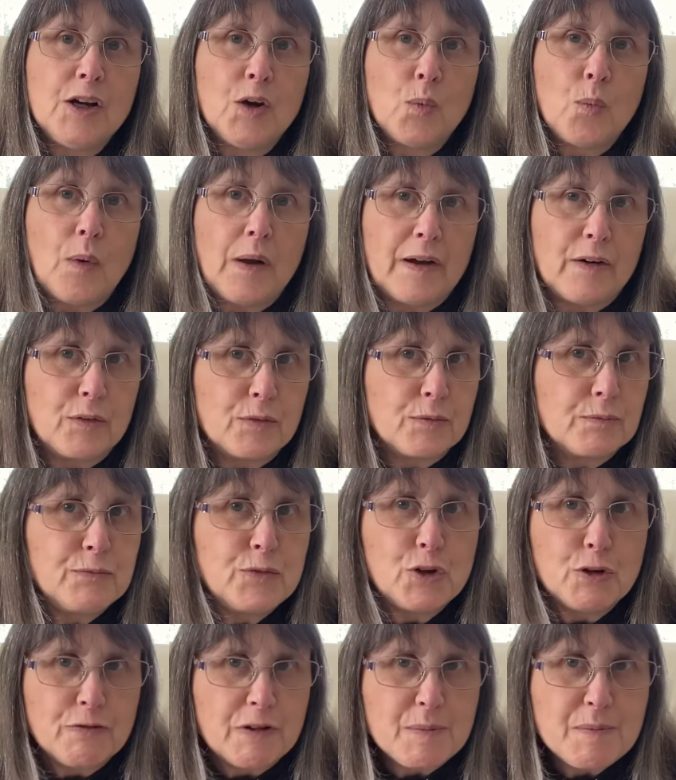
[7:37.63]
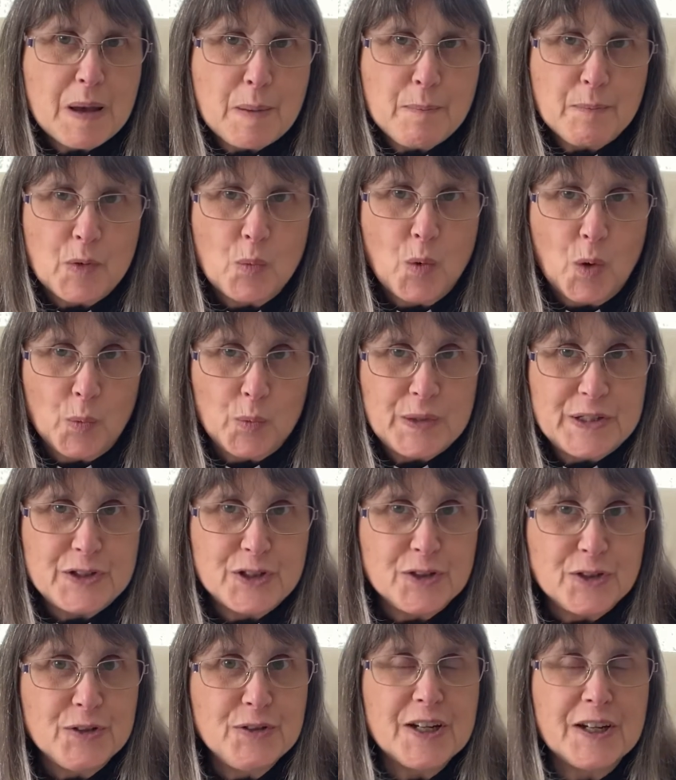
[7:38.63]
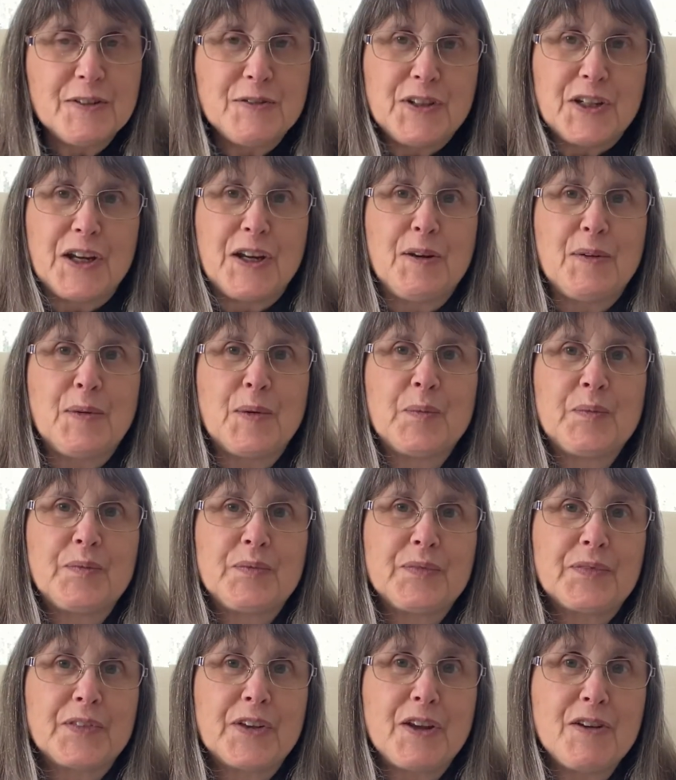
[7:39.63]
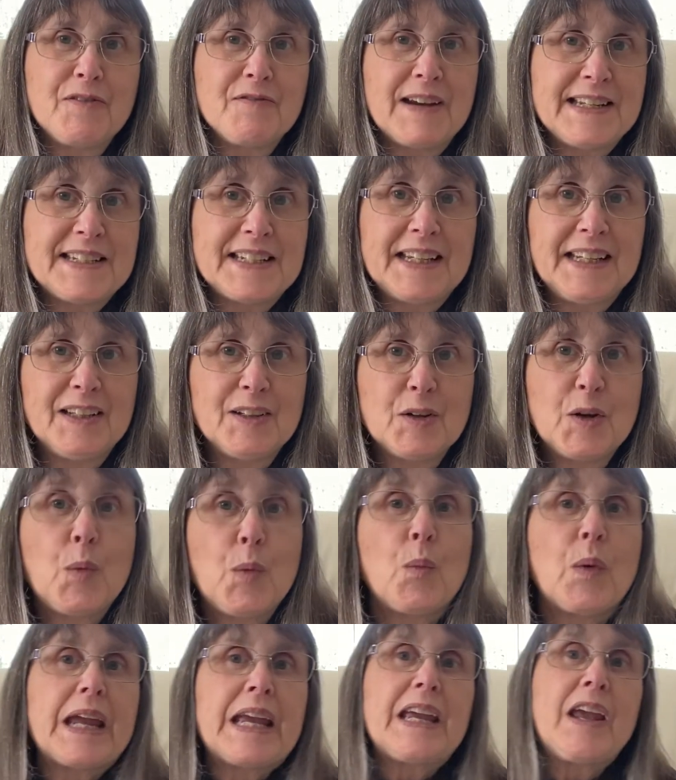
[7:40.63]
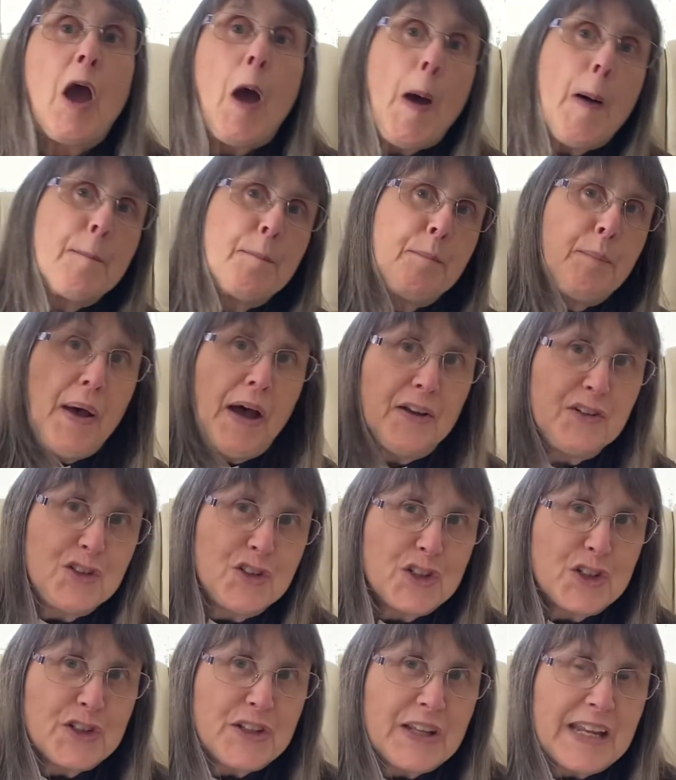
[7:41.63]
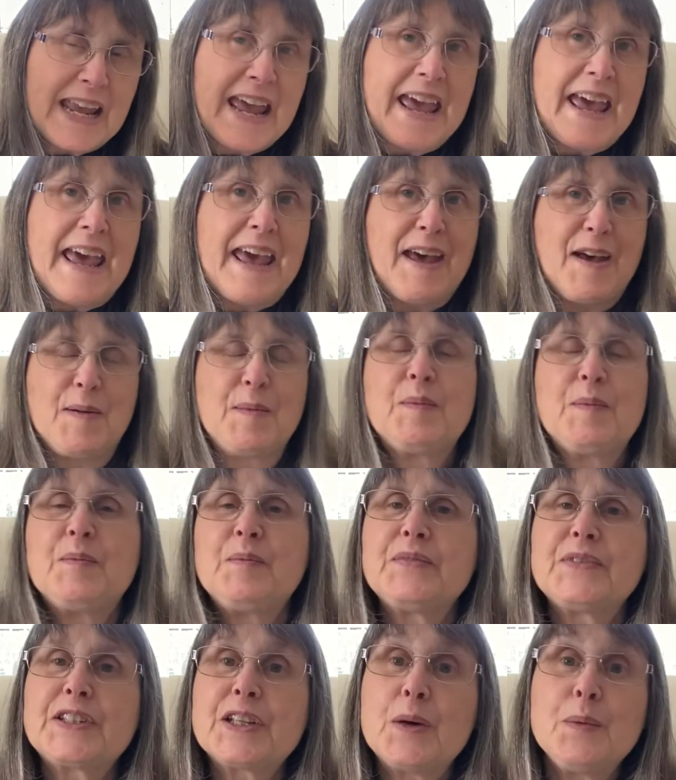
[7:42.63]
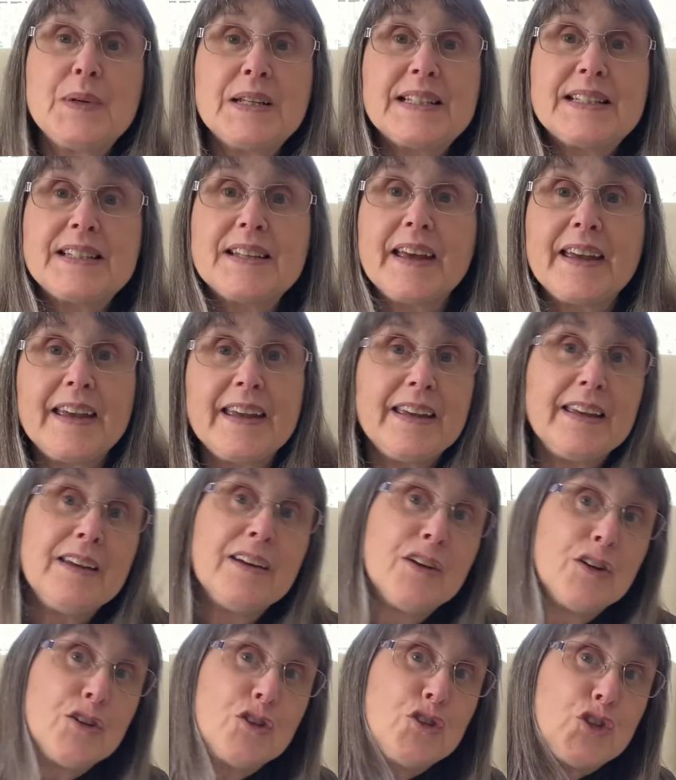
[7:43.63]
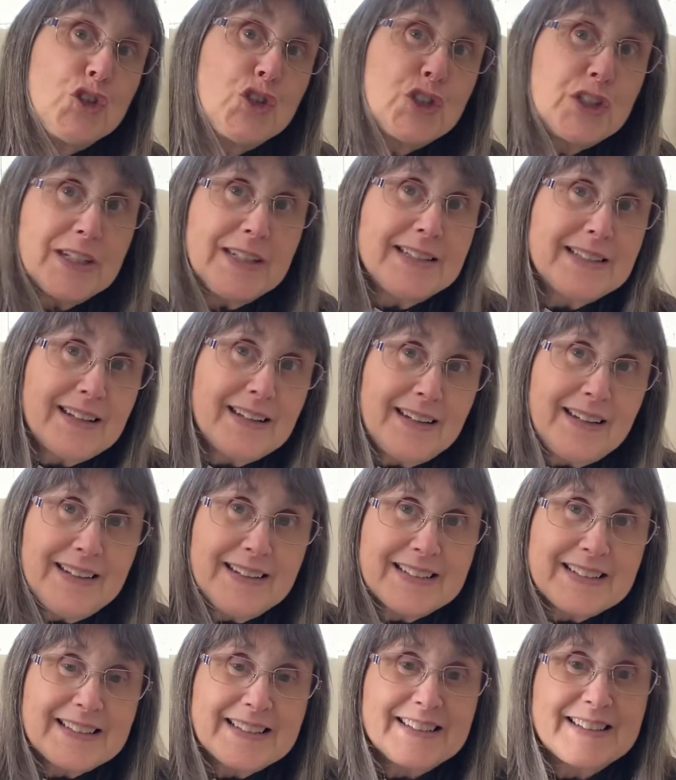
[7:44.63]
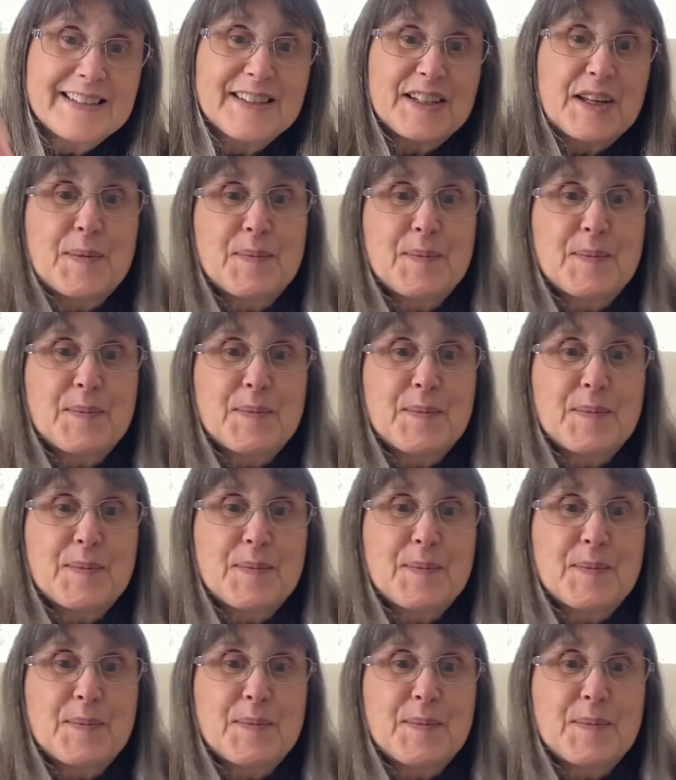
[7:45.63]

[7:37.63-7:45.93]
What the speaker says: Well, you remember what we do, don't you? Are you ready? We punch the air. So we say, Jesus.